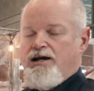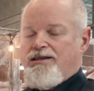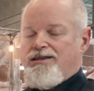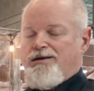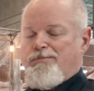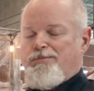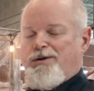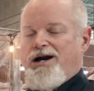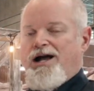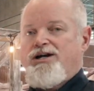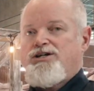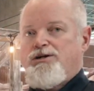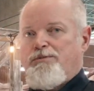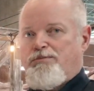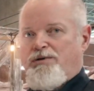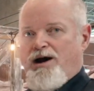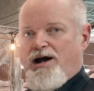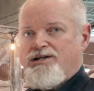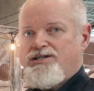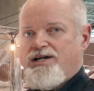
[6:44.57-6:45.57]
the production
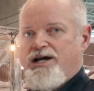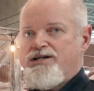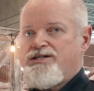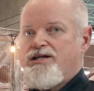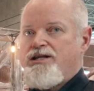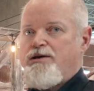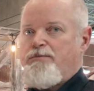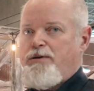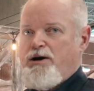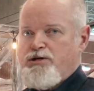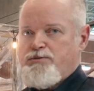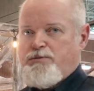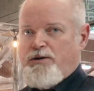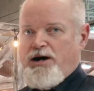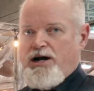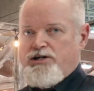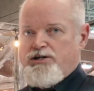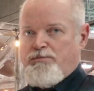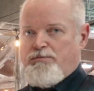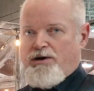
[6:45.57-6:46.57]
process and the
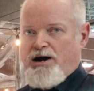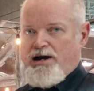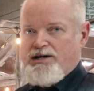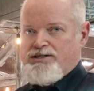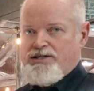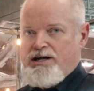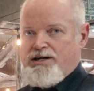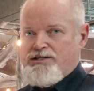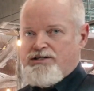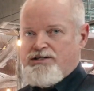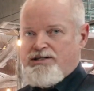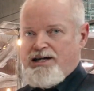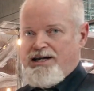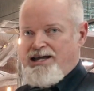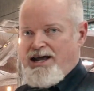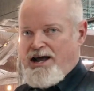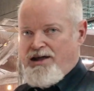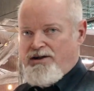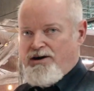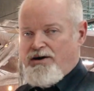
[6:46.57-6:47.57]
post-production process
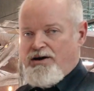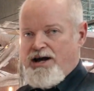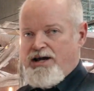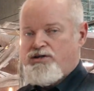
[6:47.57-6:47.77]
together